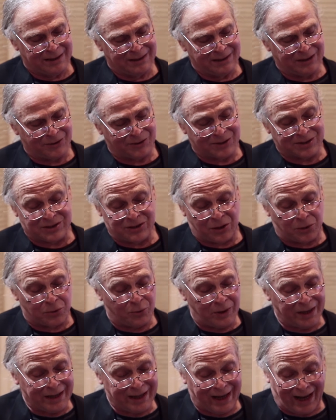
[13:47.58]
There is no
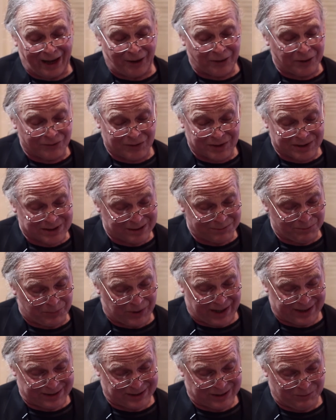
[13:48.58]
way out of this
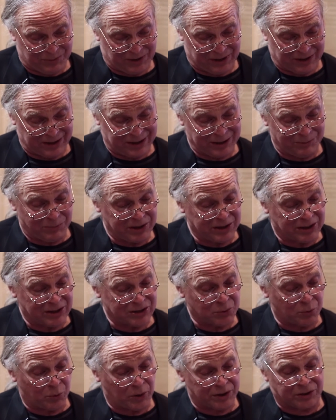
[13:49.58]
impossibility,
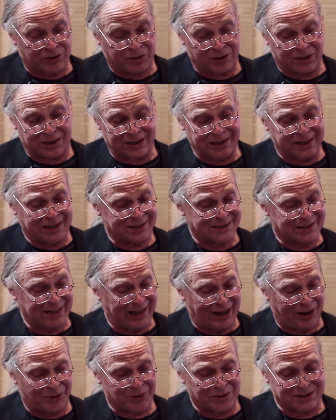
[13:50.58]
because what could lead us
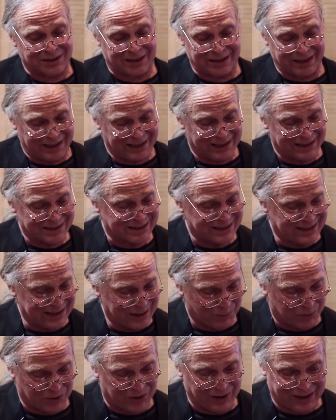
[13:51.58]
out is leading us
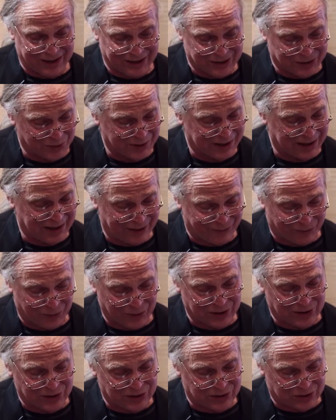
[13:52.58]
deeper into it at
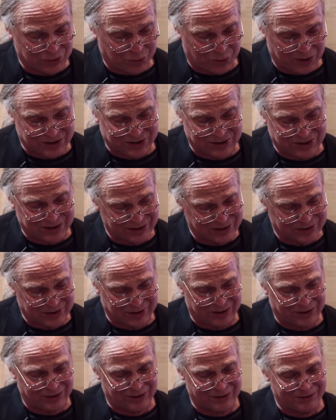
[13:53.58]
every twist and
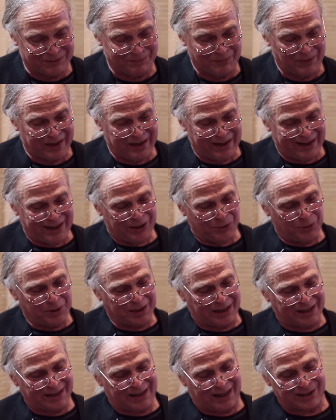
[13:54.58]
turn. We
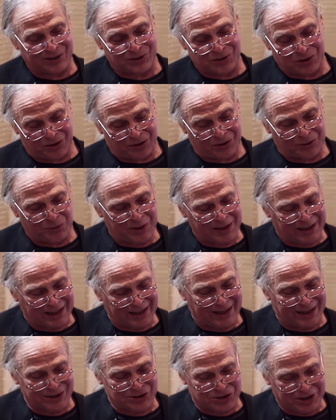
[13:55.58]
cannot turn, we
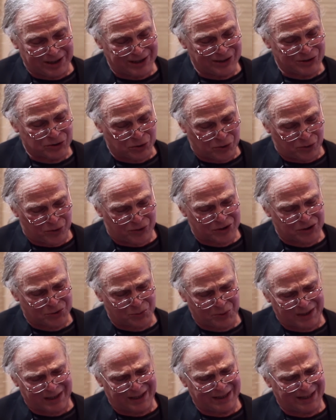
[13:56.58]
cannot change course,
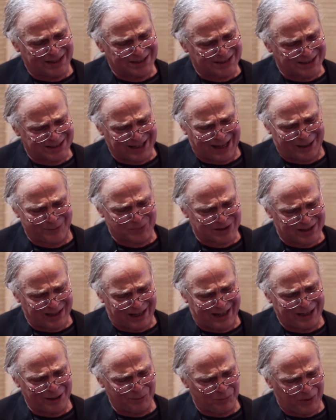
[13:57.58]
we cannot stop
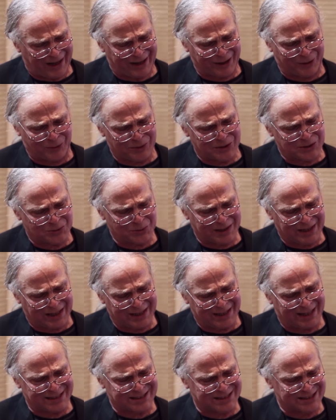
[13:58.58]
sliding backwards, we
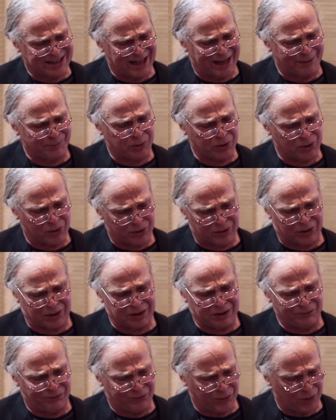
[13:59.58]
cannot stop
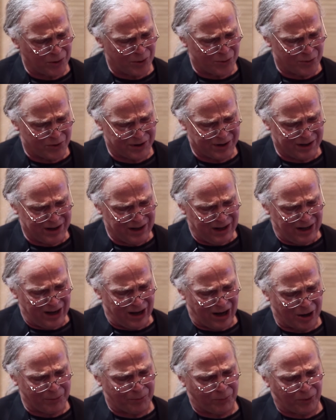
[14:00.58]
hurtling forward.
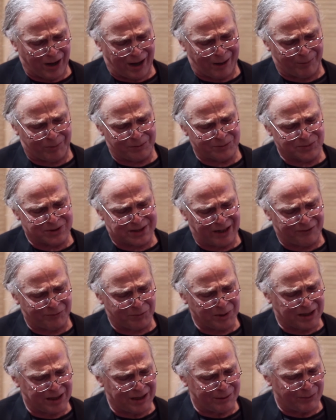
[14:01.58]
Our problems have
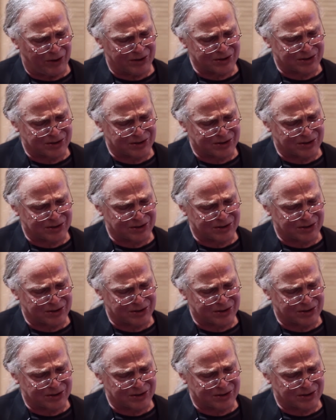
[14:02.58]
become our